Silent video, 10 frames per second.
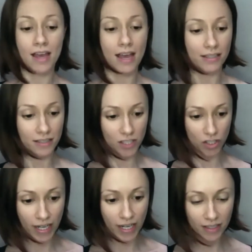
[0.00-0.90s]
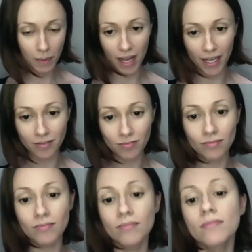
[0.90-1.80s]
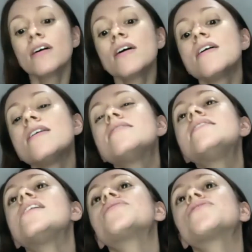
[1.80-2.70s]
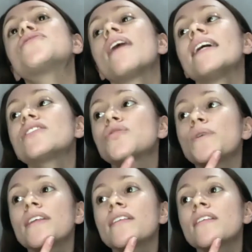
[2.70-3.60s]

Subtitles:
straight spine, and now stretch with